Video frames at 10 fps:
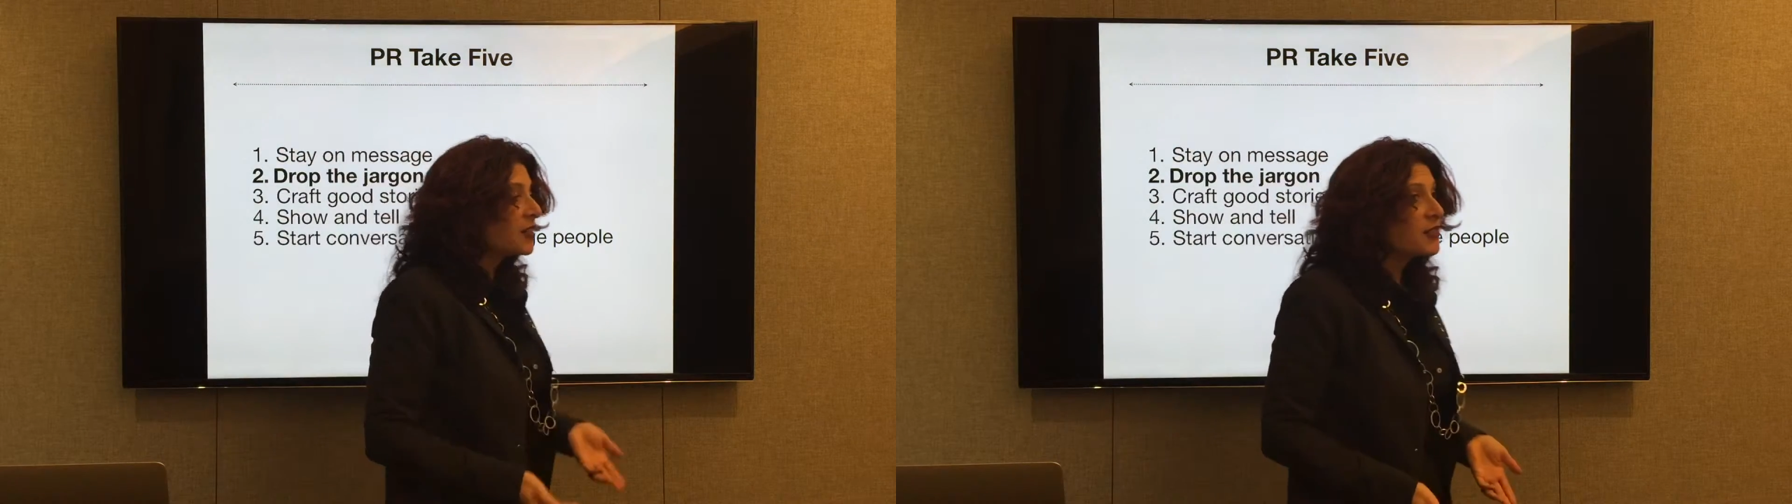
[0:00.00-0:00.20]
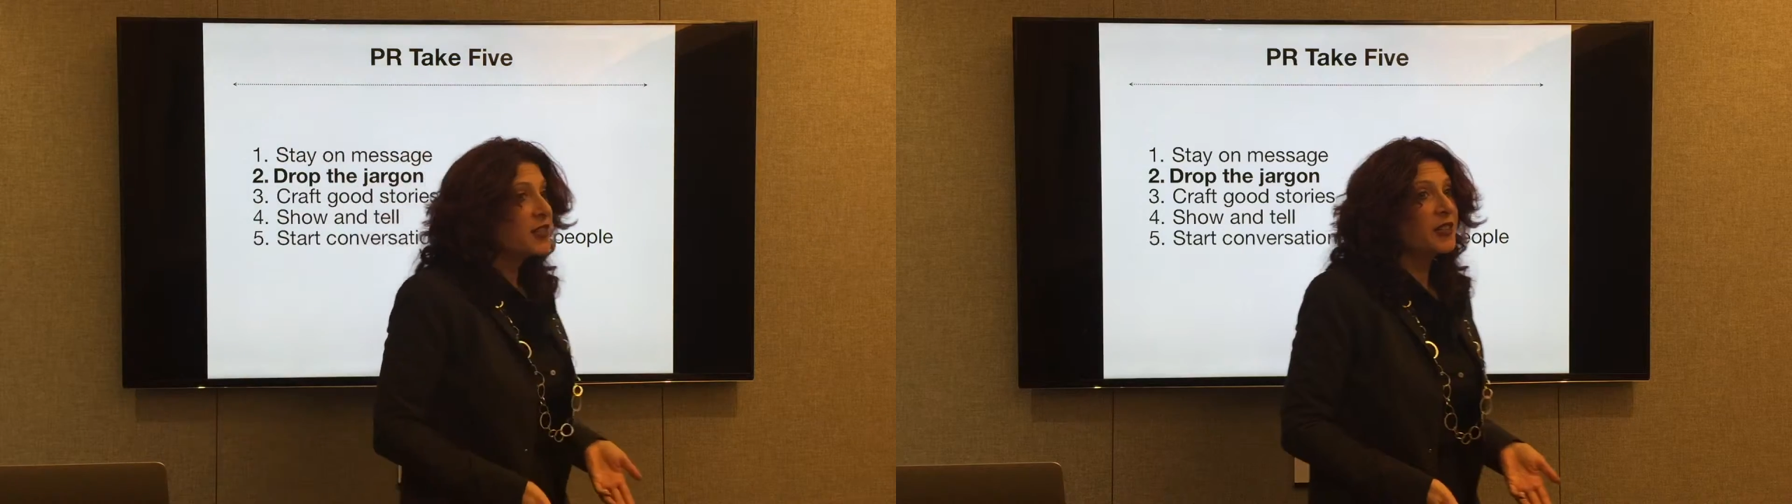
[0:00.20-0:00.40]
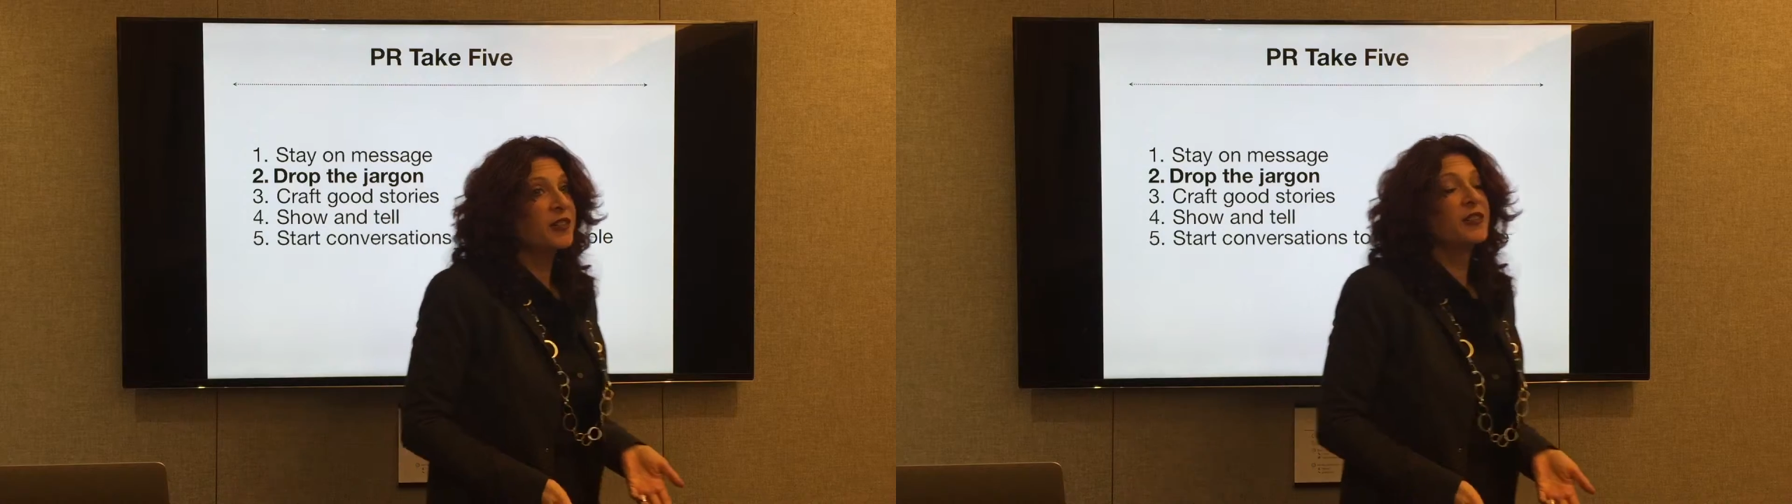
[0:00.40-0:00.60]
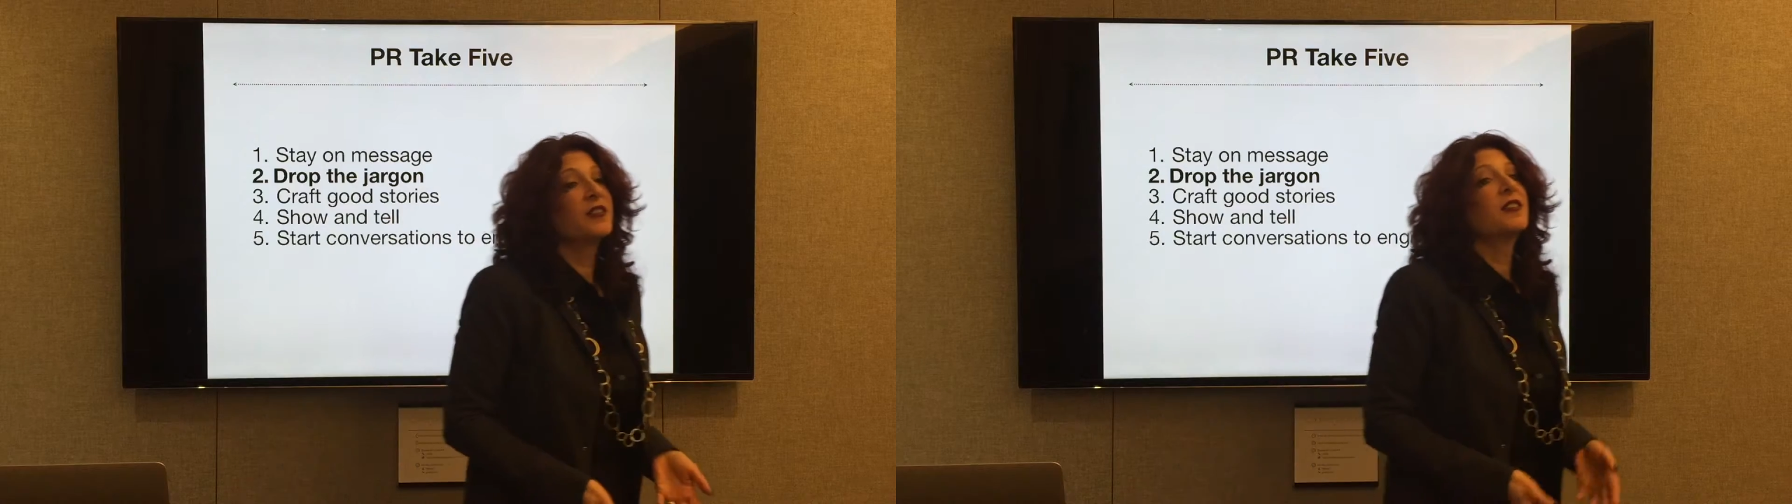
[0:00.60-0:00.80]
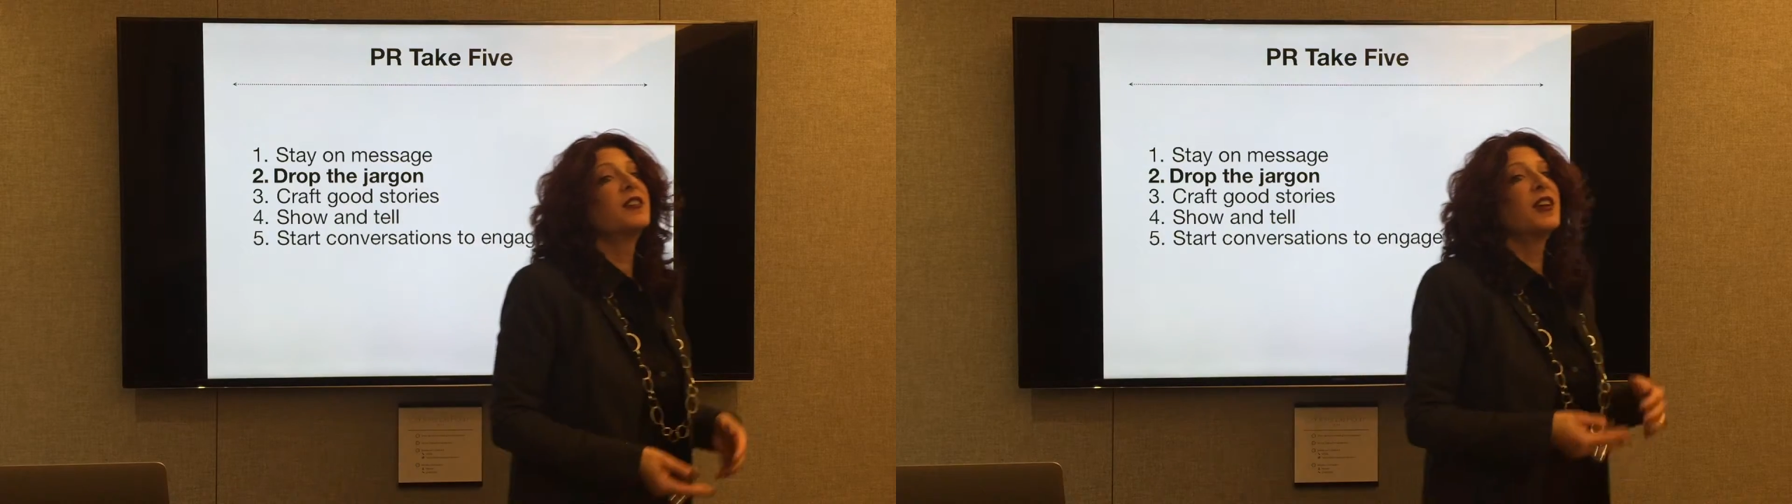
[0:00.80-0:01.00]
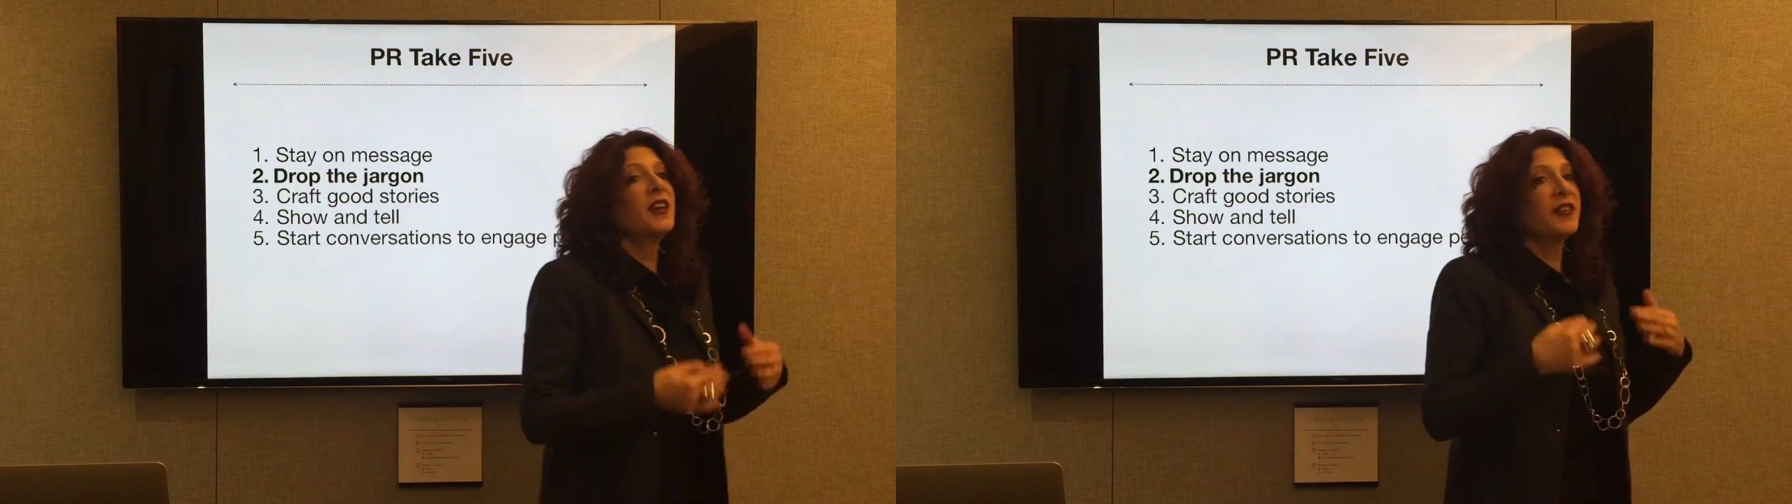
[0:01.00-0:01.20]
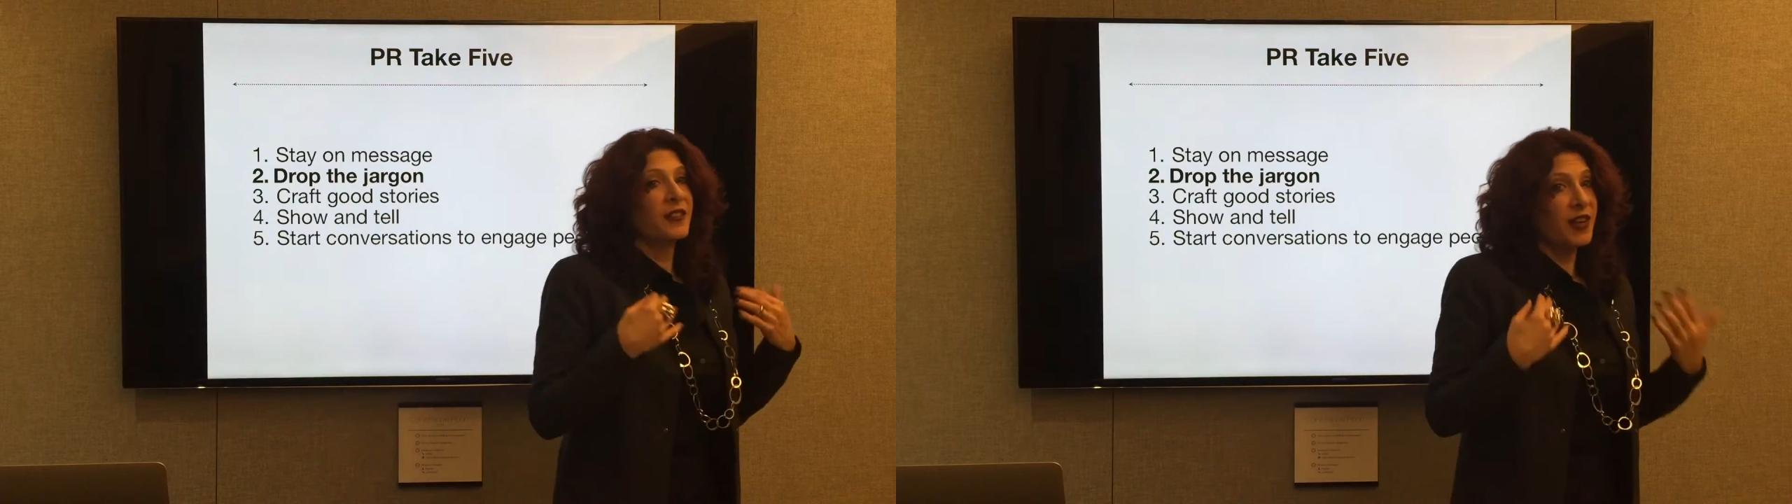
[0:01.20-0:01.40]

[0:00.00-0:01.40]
engineers, they're